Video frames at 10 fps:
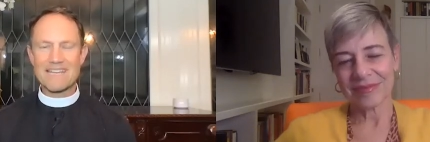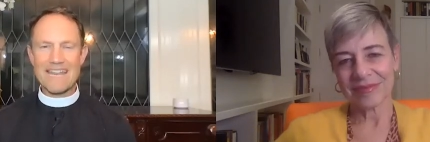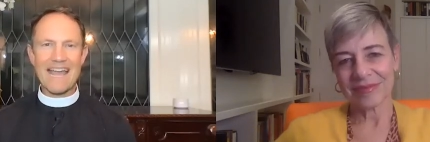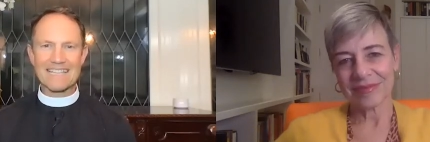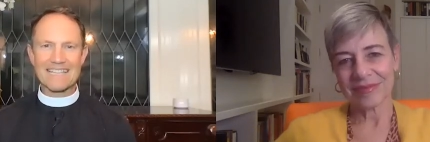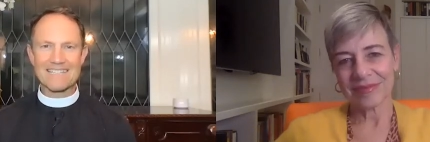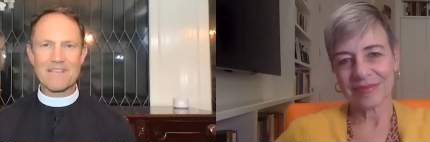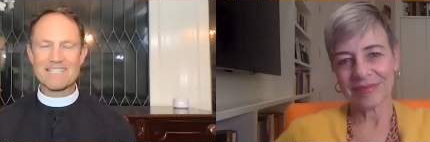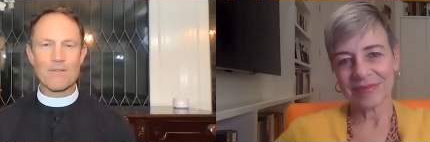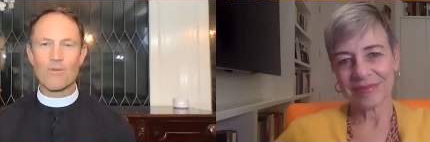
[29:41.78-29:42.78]

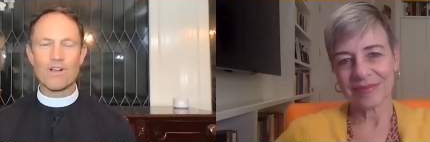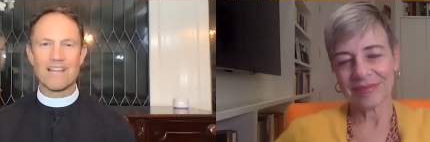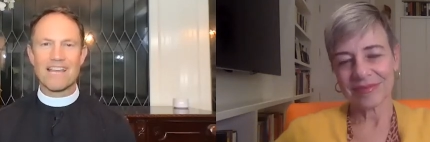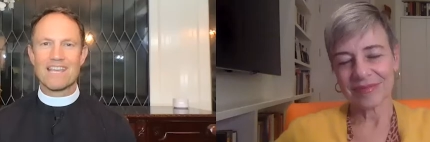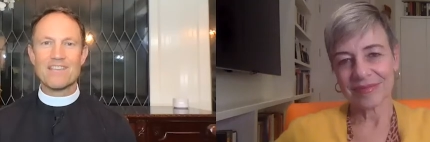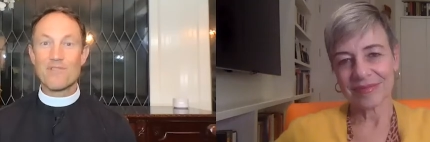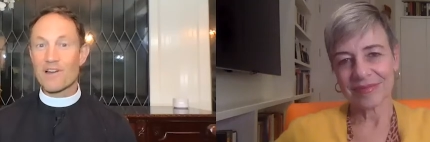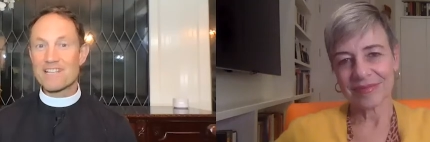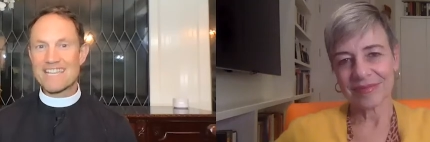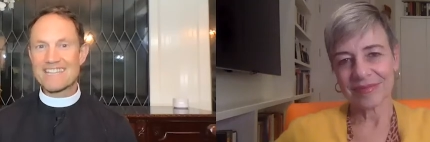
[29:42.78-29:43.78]
Speaker 1: next? Because it will. You've
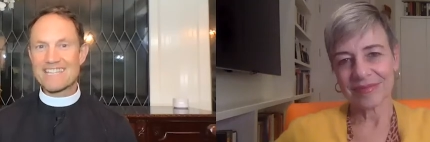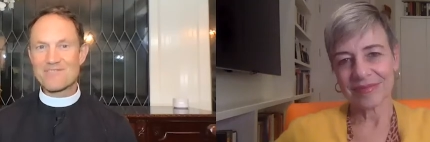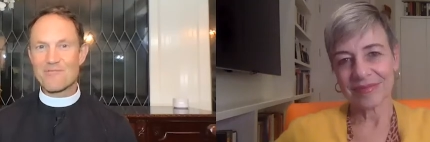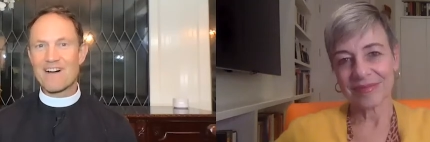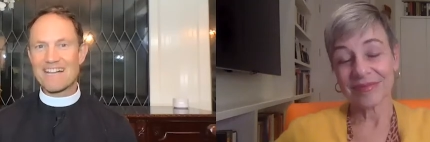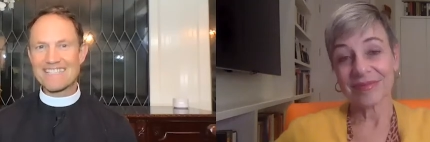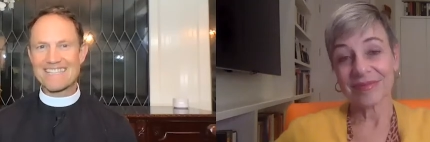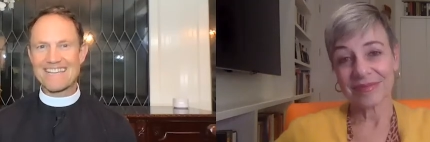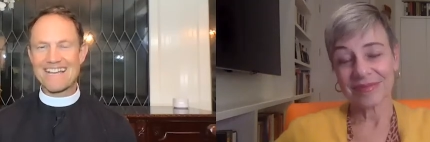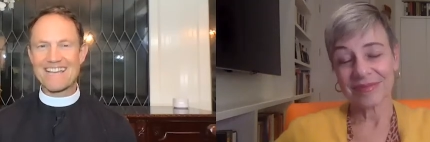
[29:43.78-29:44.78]
already said this
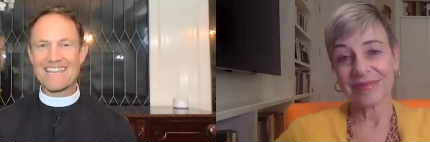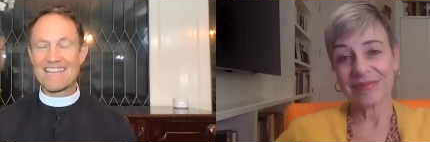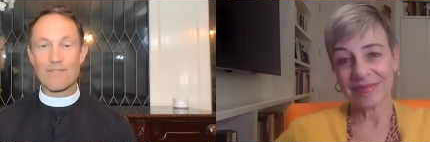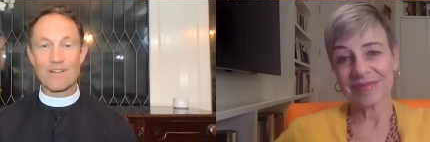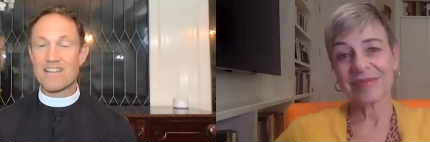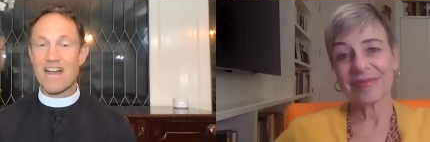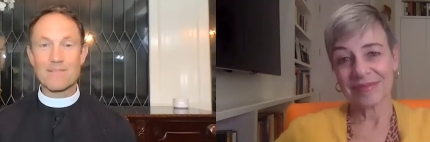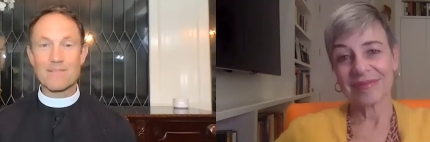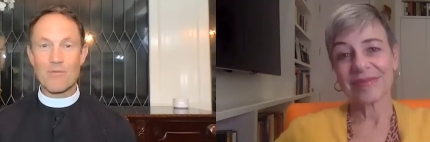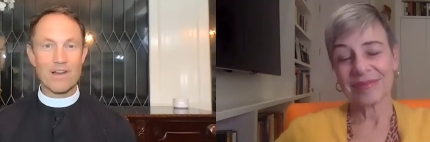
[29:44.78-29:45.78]
once. Uh, it's not
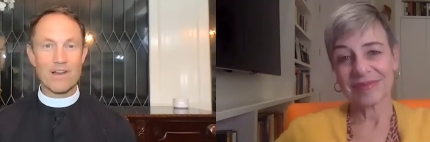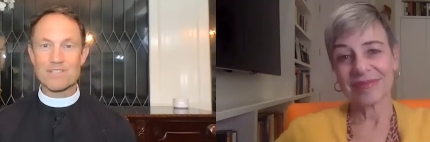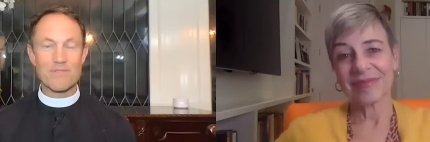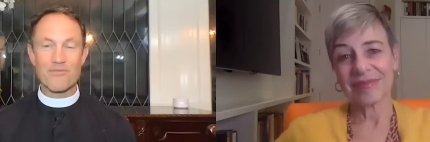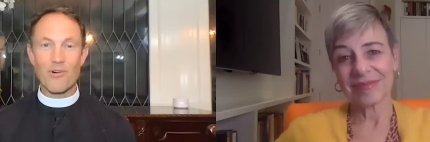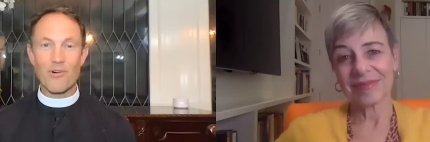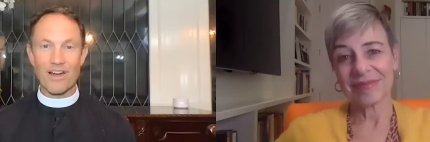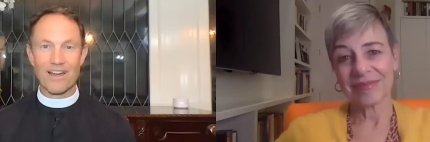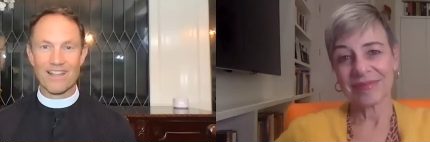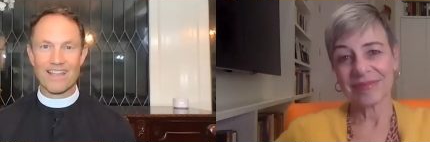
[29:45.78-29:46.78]
going to be what it was
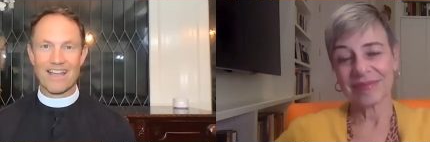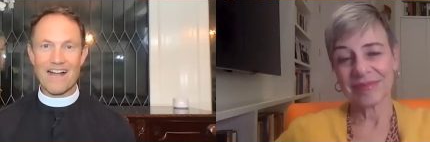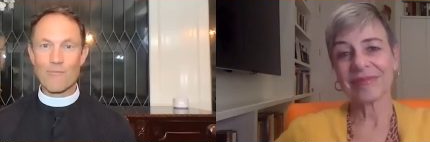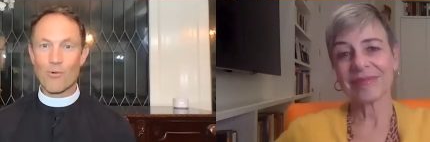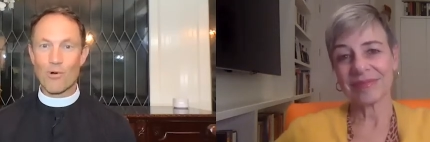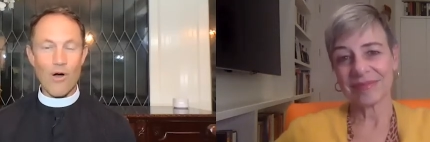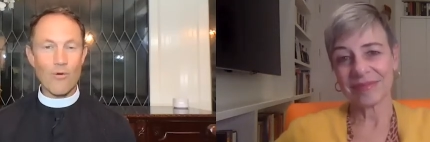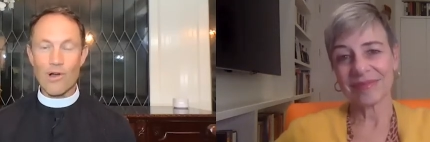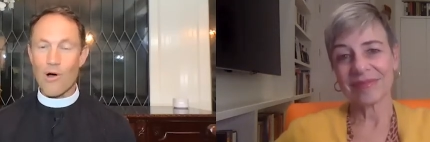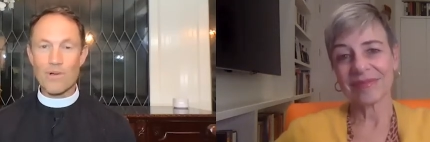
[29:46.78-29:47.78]
before. Um, we're
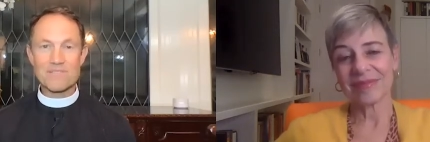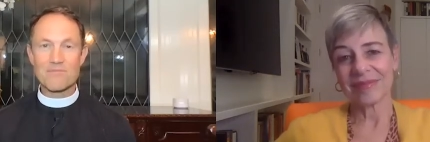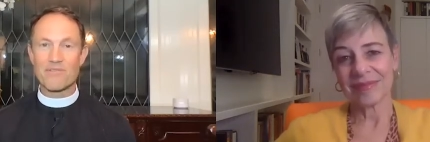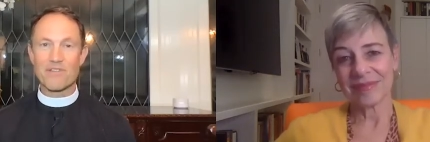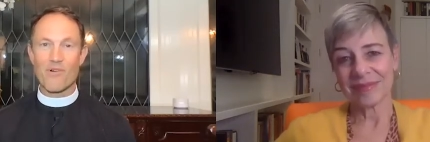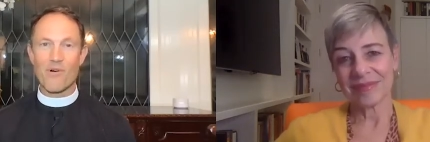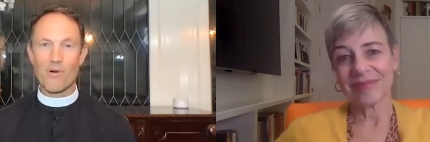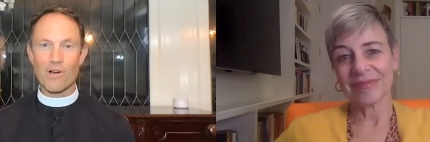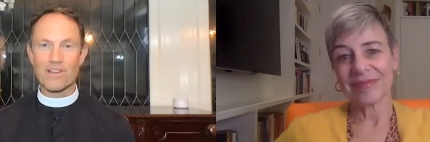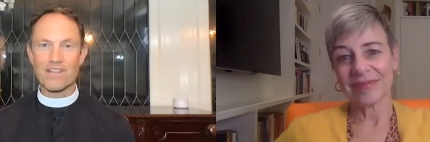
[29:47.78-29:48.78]
all, we're always moving
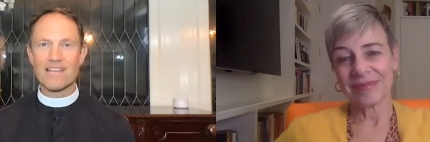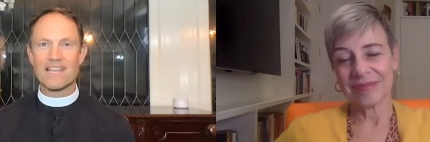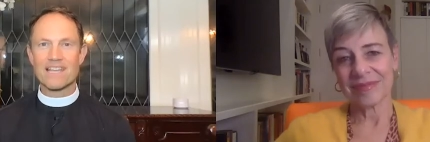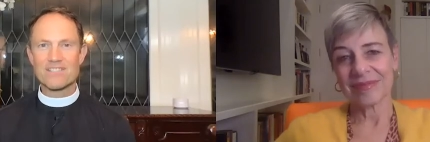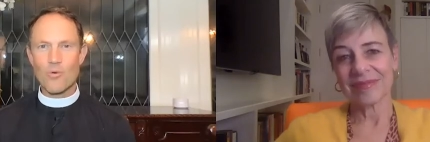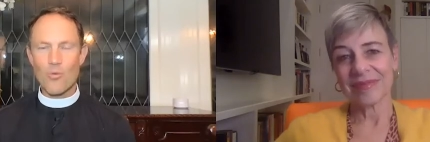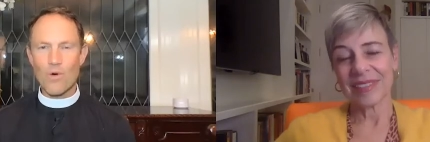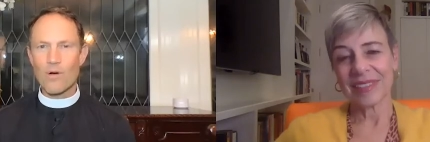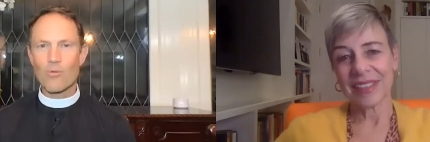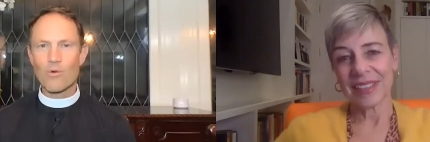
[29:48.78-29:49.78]
forward. And so,
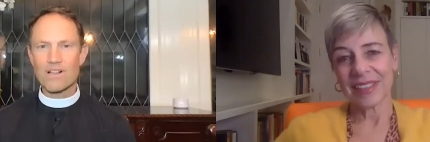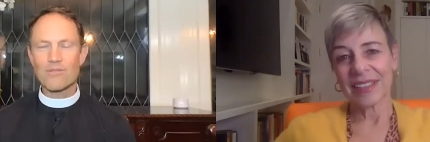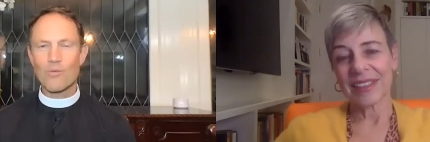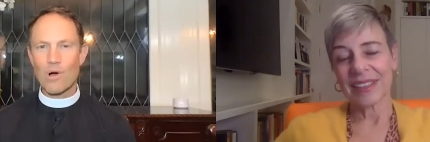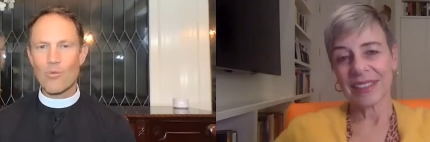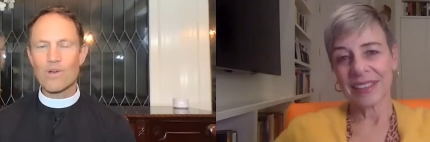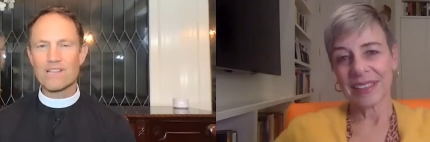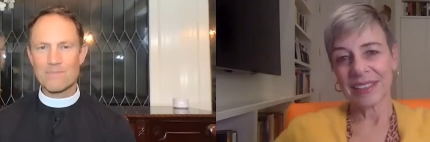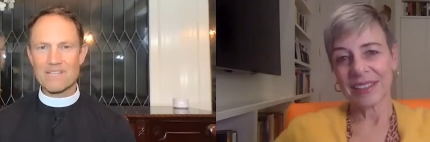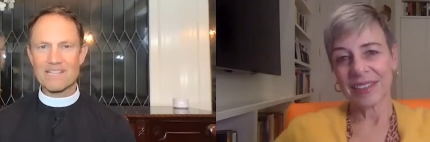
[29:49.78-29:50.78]
what will what will
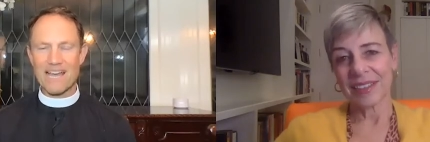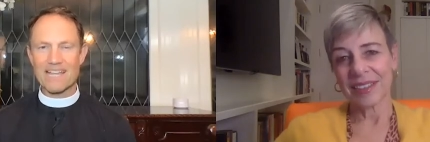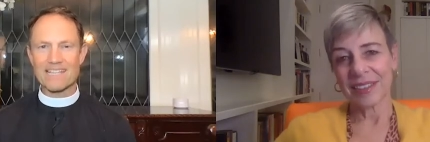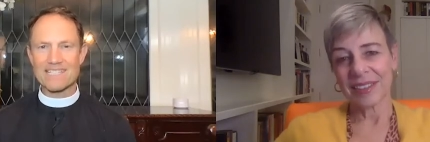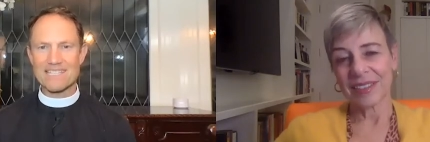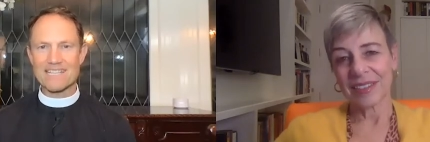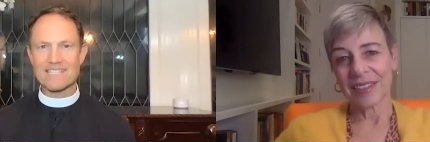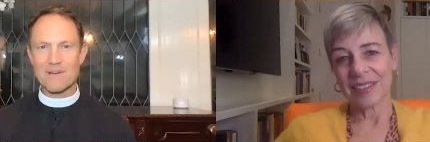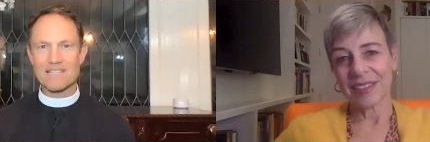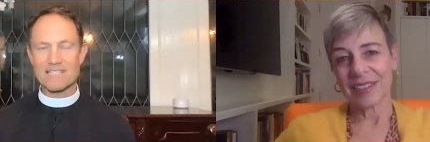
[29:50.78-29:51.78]
it be like in
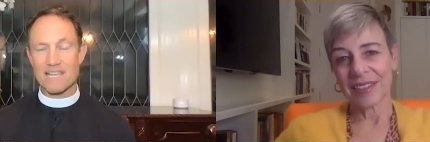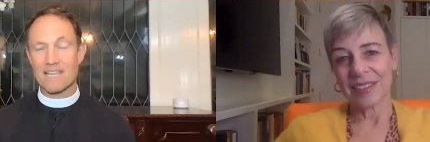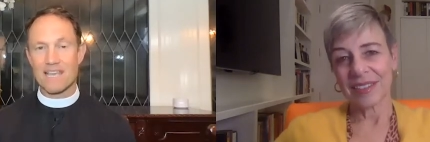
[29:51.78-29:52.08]
six months?